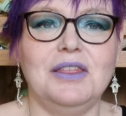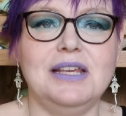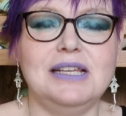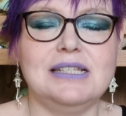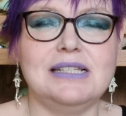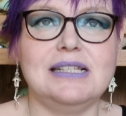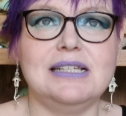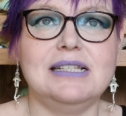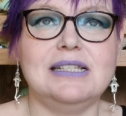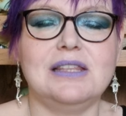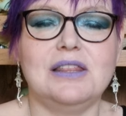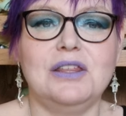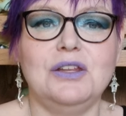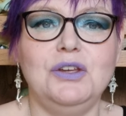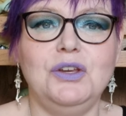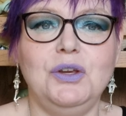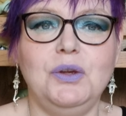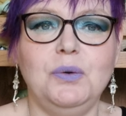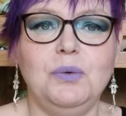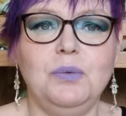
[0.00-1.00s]
this is the
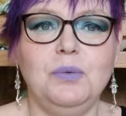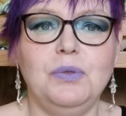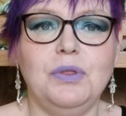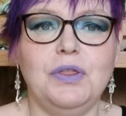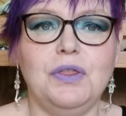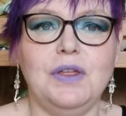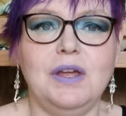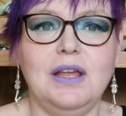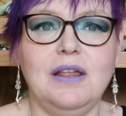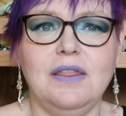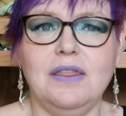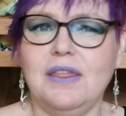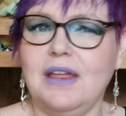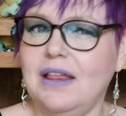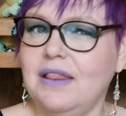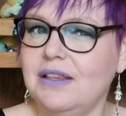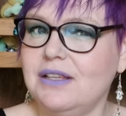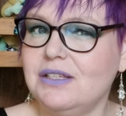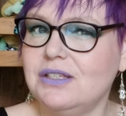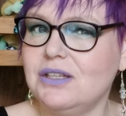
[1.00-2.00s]
new thing
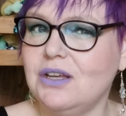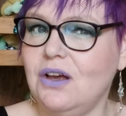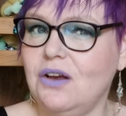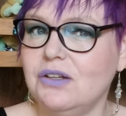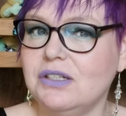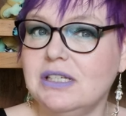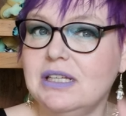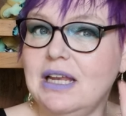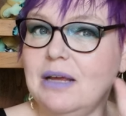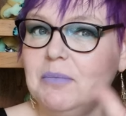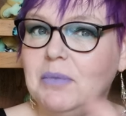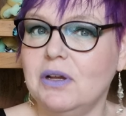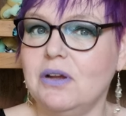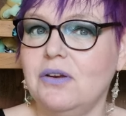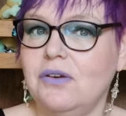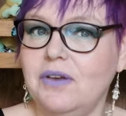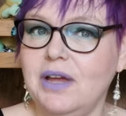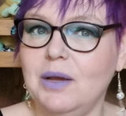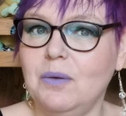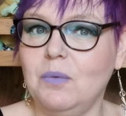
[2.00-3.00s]
that they're starting. Am I
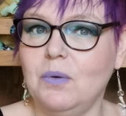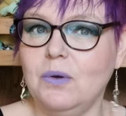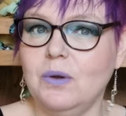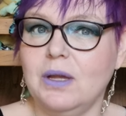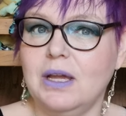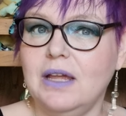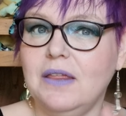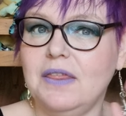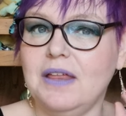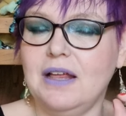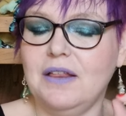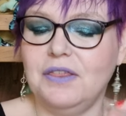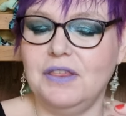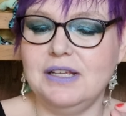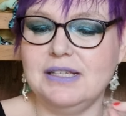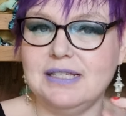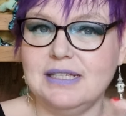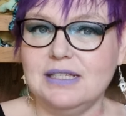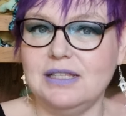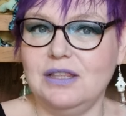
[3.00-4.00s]
correct, Wonky, that
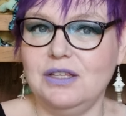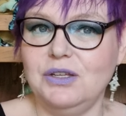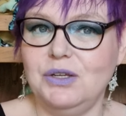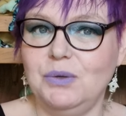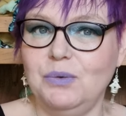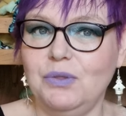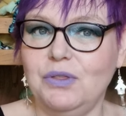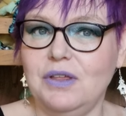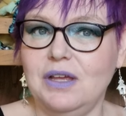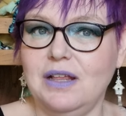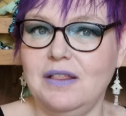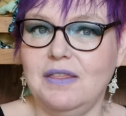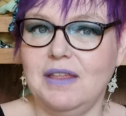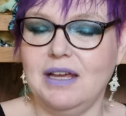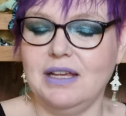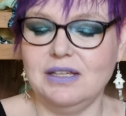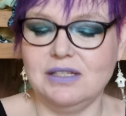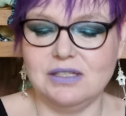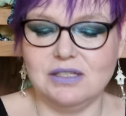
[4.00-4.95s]
this is the new thing that you're